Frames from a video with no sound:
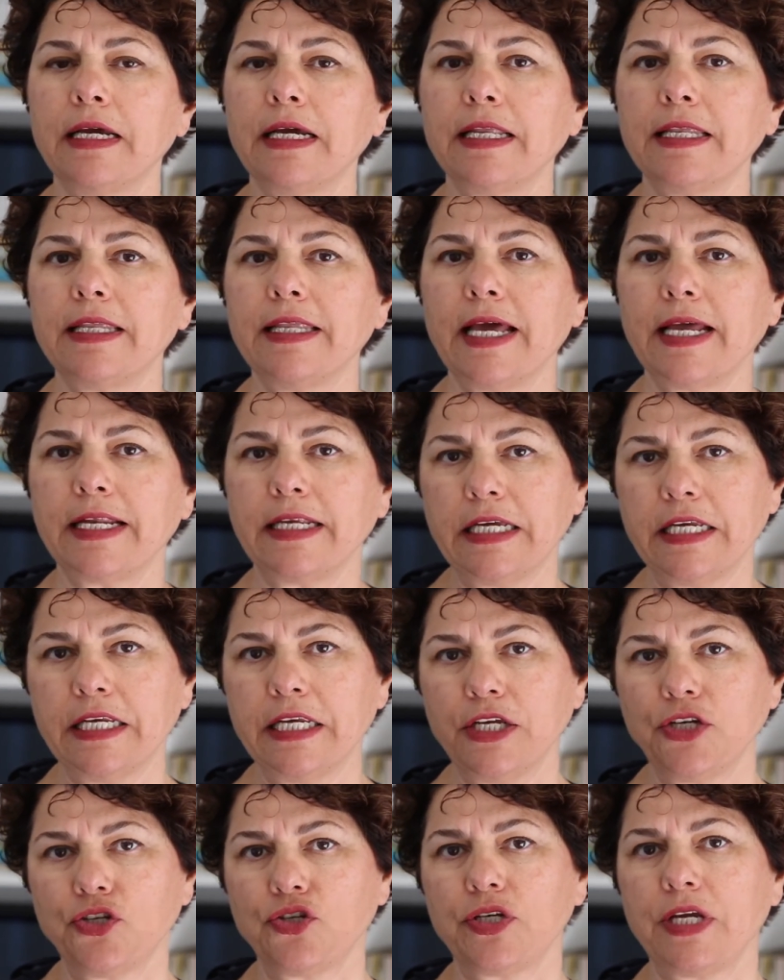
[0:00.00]
that
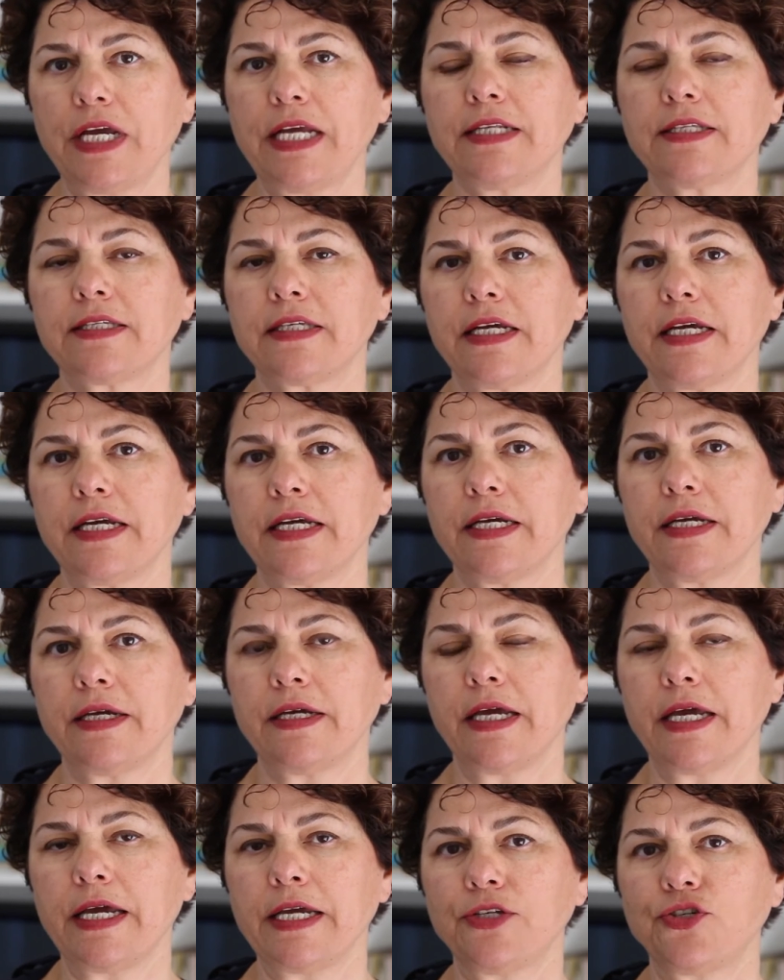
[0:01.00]
initiates
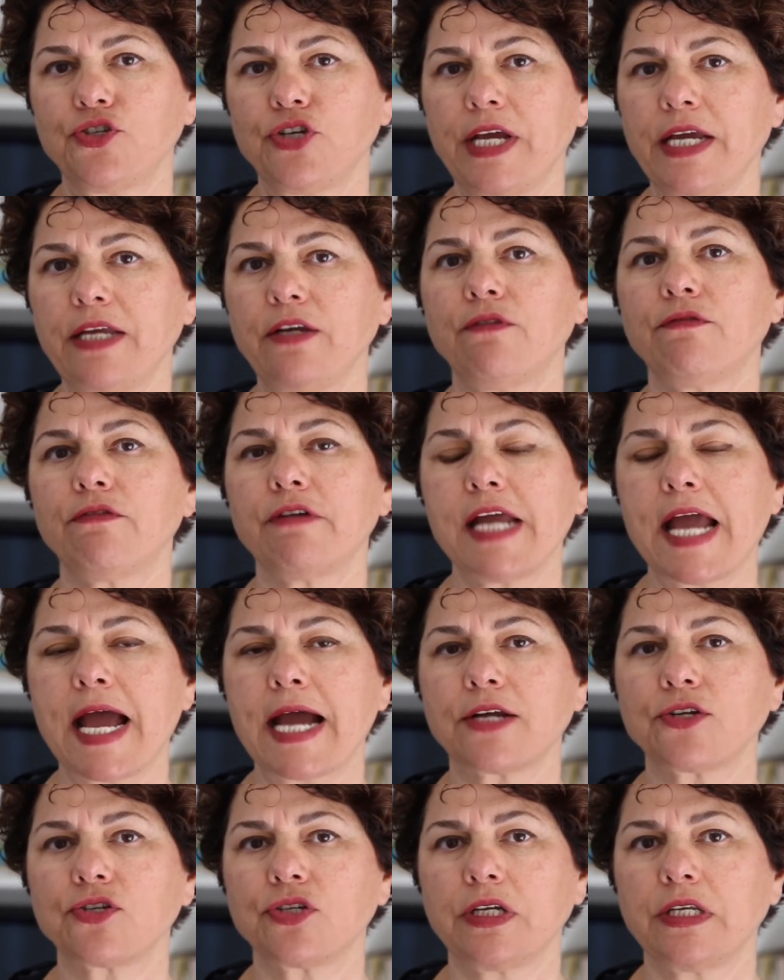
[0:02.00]
a chain of
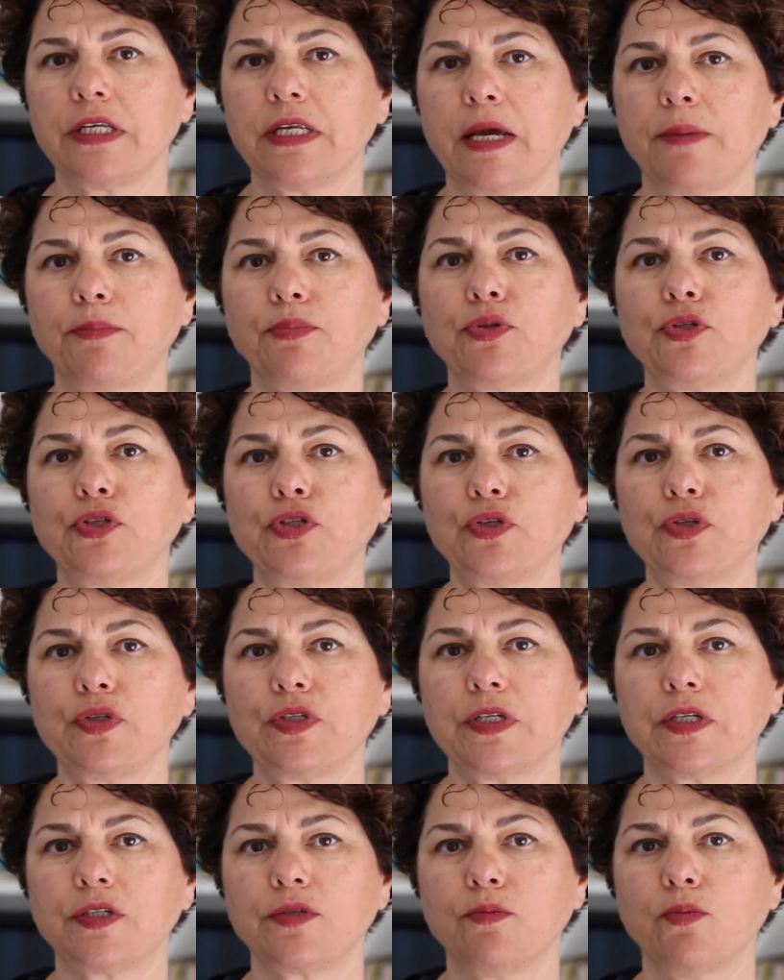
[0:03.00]
reaction that
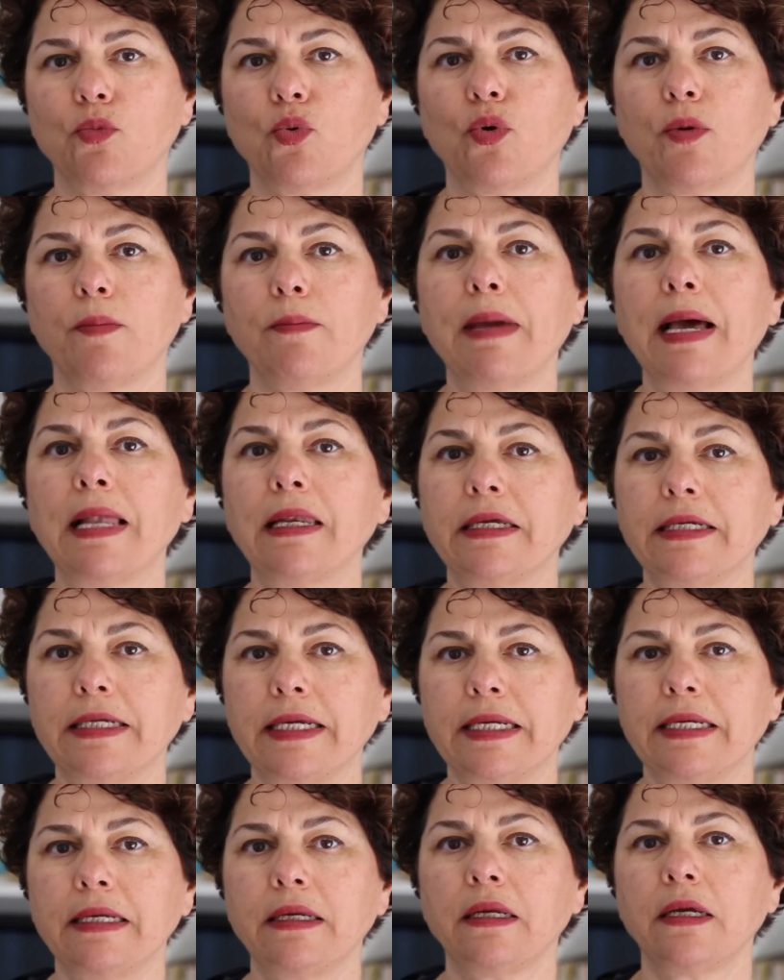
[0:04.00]
produces more
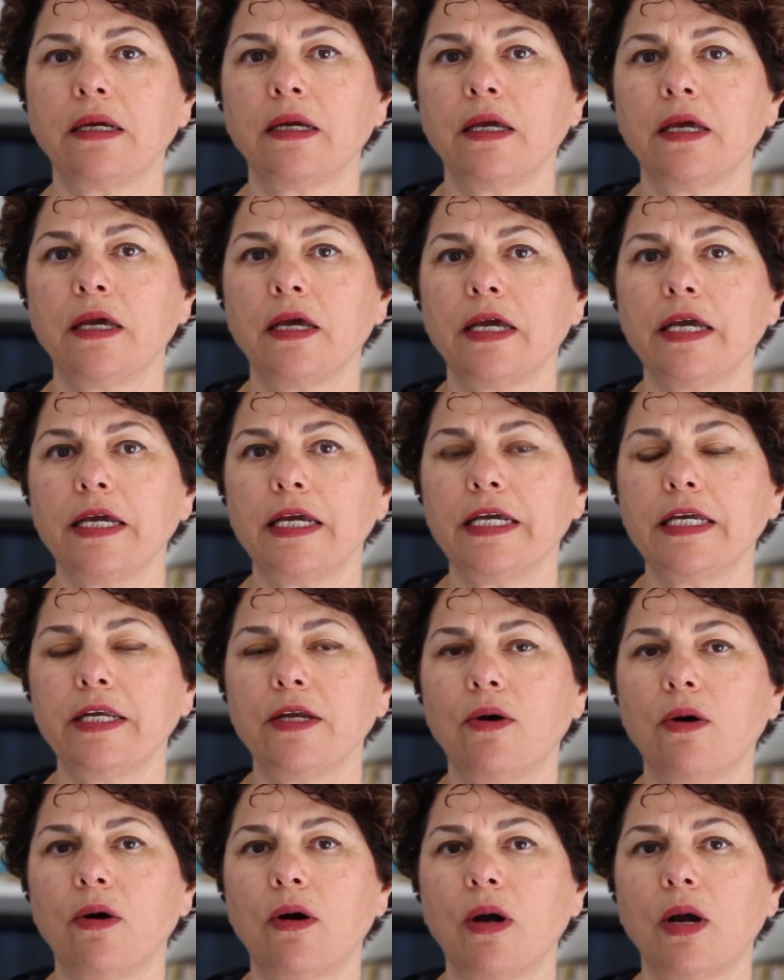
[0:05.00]
melanin
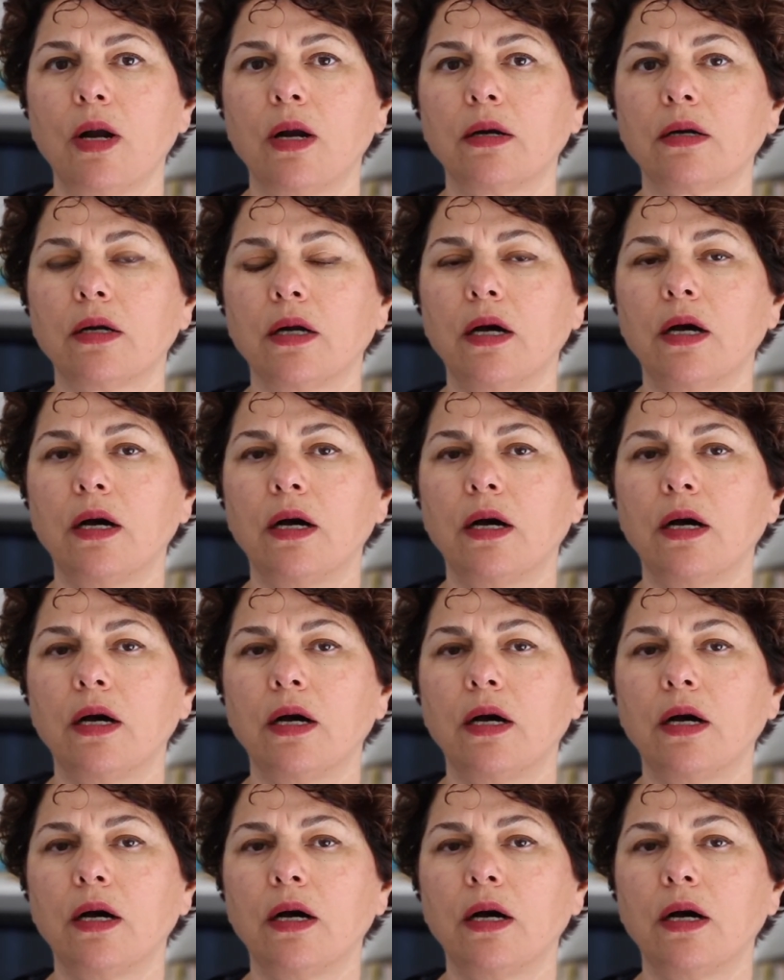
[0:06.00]
in our